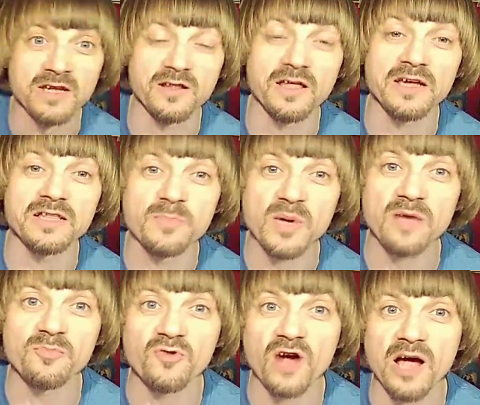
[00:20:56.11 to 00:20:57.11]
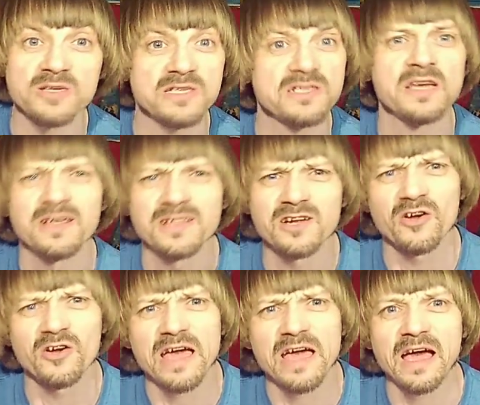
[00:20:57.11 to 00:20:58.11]
Do I like the band Primus? They're
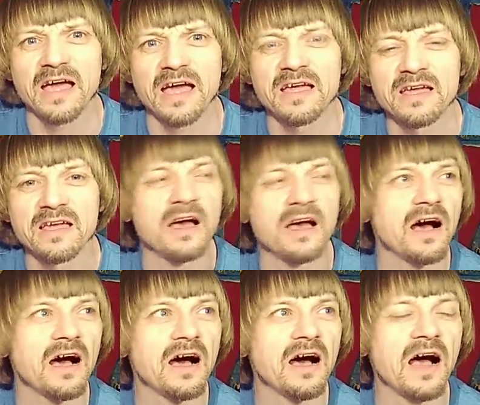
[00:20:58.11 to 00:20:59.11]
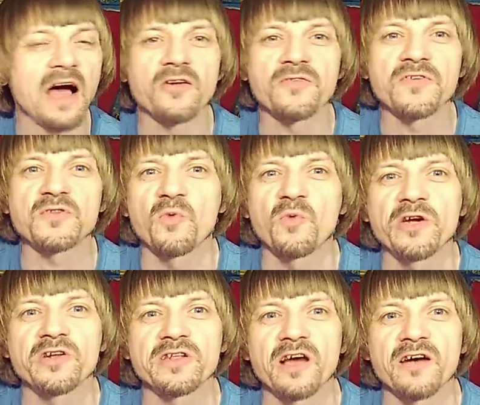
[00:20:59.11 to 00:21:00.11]
okay. Uh, I don't think they're
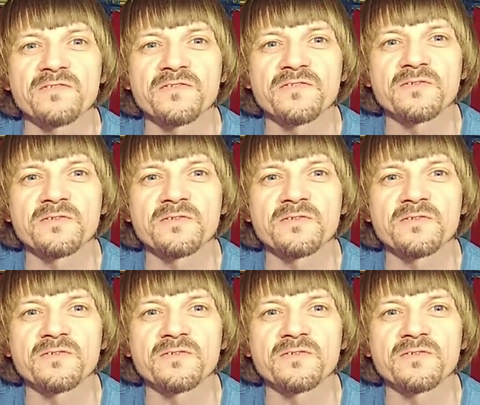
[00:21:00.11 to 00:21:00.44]
weird enough.